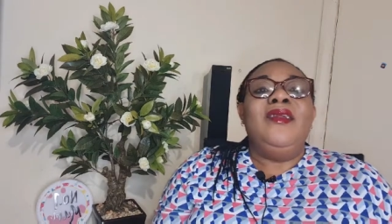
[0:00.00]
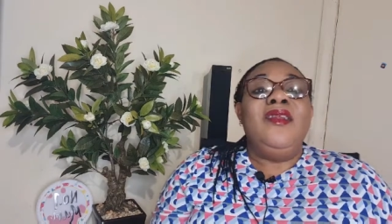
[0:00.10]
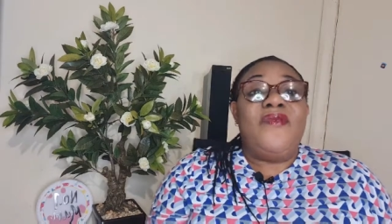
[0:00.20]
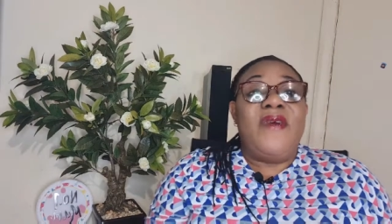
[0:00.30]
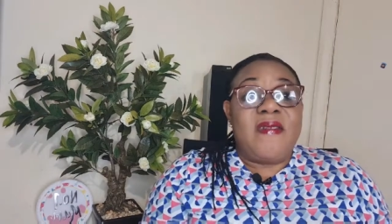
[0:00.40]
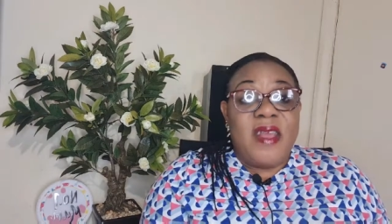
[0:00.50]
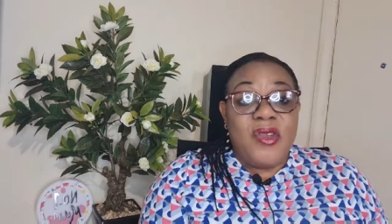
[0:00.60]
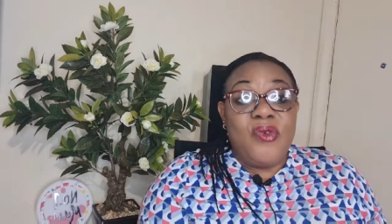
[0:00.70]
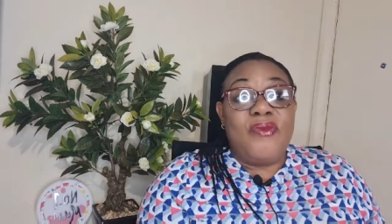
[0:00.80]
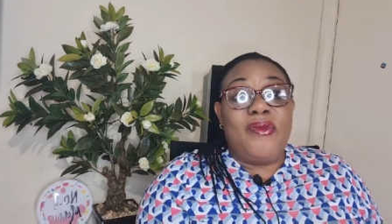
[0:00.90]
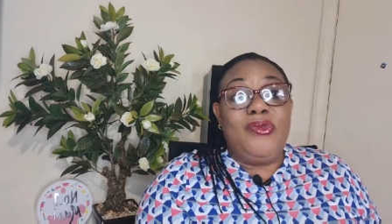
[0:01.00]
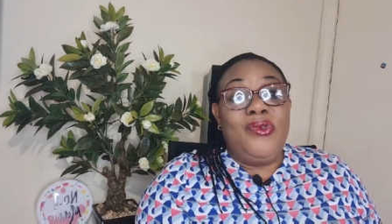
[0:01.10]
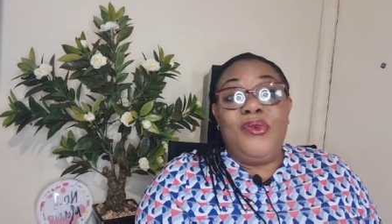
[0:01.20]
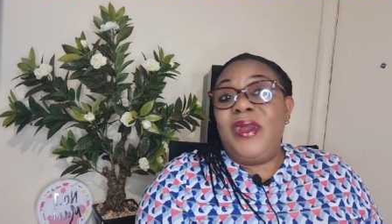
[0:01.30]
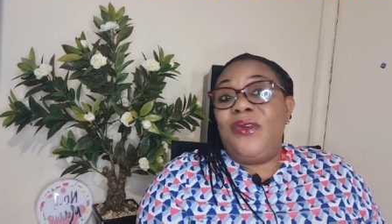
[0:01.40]
The first day you even do
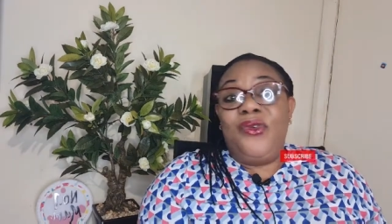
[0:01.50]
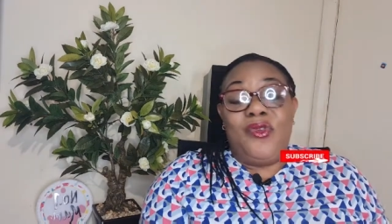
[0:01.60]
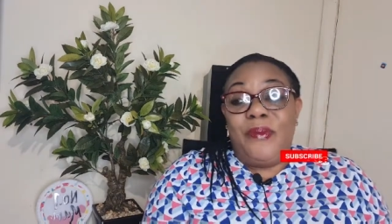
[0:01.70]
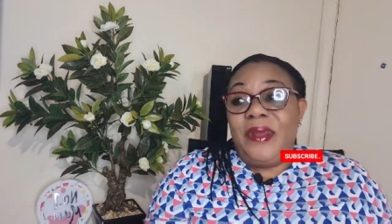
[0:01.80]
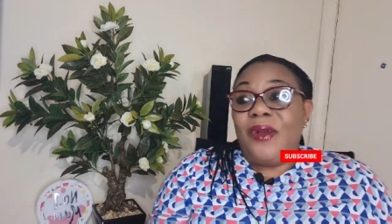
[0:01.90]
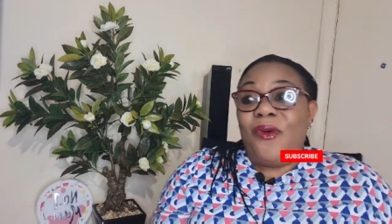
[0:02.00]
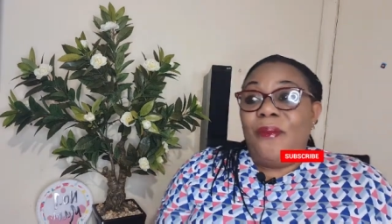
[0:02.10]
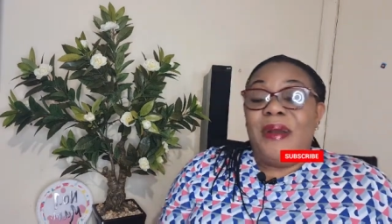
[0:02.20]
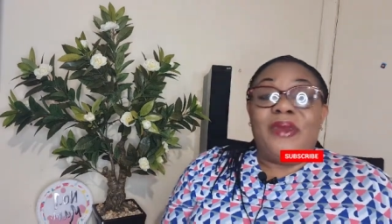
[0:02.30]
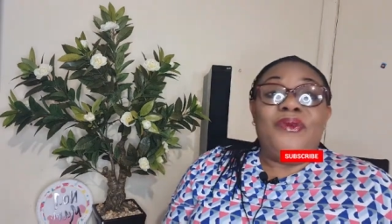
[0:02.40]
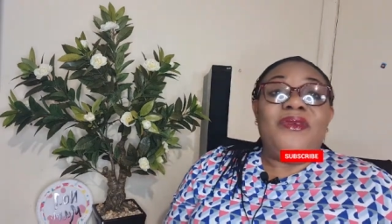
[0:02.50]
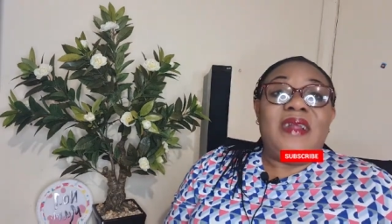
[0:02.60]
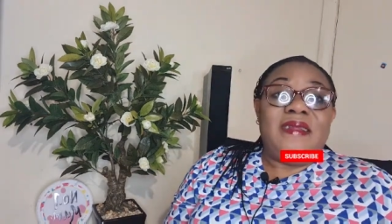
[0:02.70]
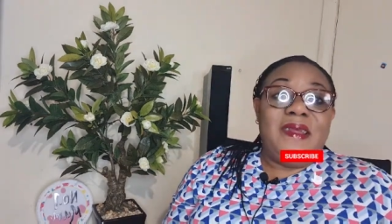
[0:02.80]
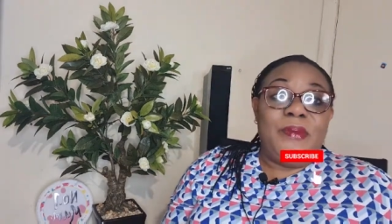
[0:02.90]
it, when you go to bed and come back, you see
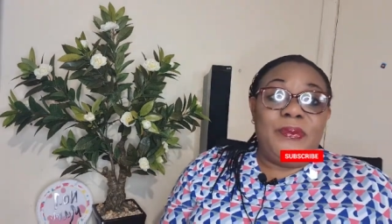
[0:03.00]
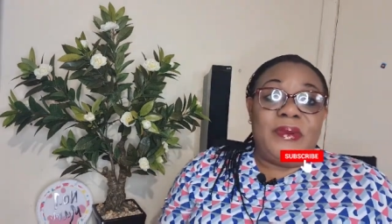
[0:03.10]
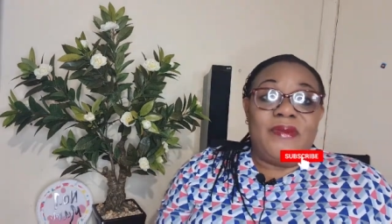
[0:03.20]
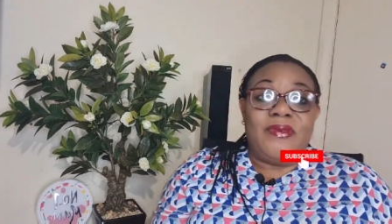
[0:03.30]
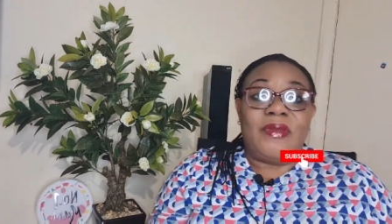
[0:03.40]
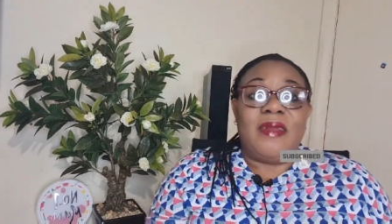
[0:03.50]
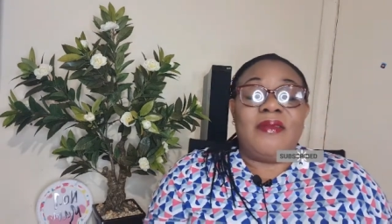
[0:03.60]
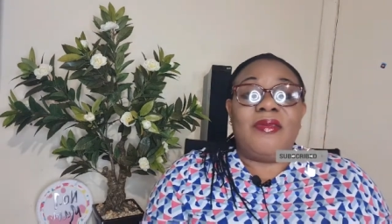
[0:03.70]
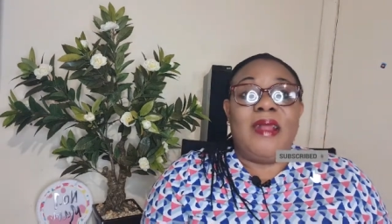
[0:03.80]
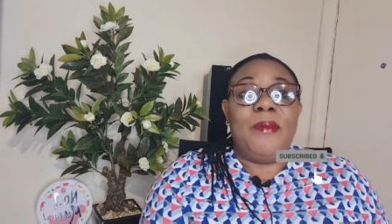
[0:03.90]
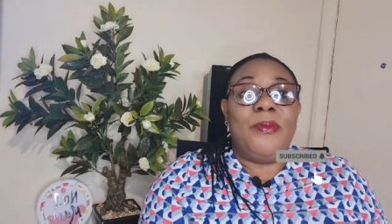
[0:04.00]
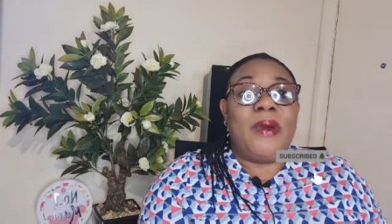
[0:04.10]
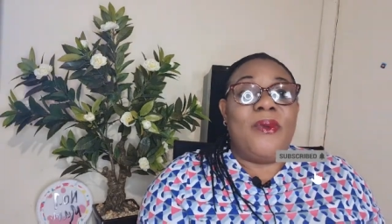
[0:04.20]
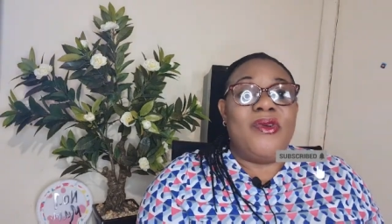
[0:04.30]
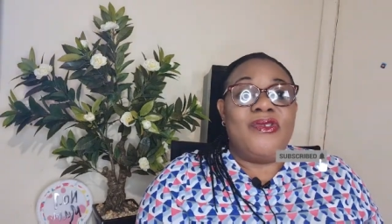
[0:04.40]
that 10 people
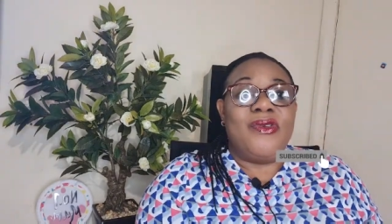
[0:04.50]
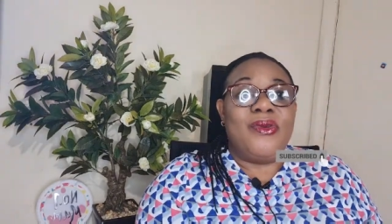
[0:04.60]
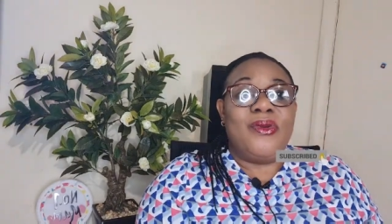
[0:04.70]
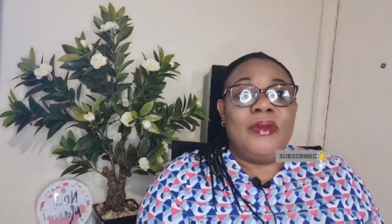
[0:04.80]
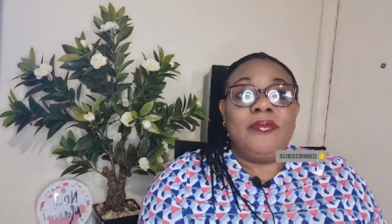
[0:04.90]
are watching you.